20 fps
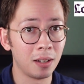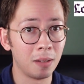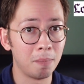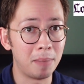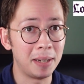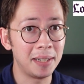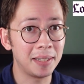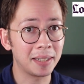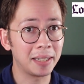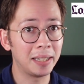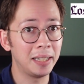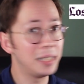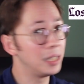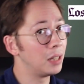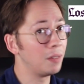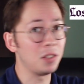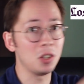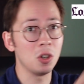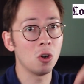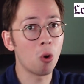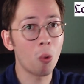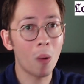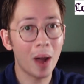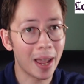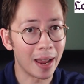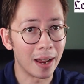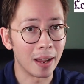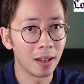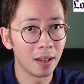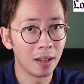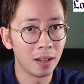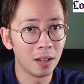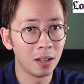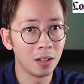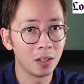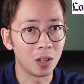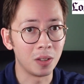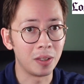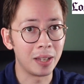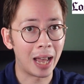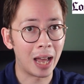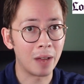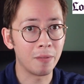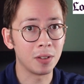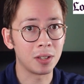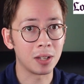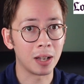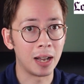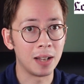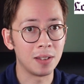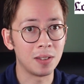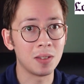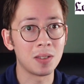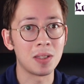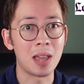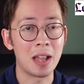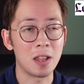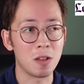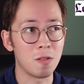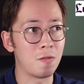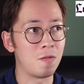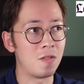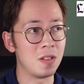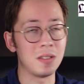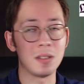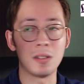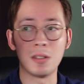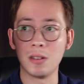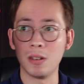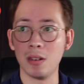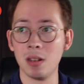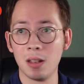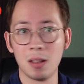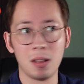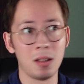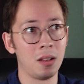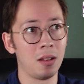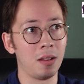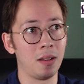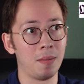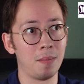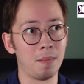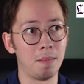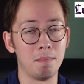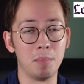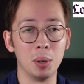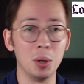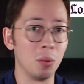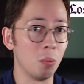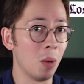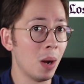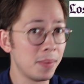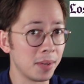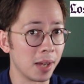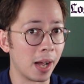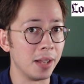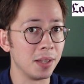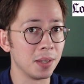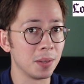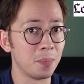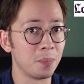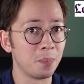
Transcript: basically gives you away to the advertisers that you've visited both websites.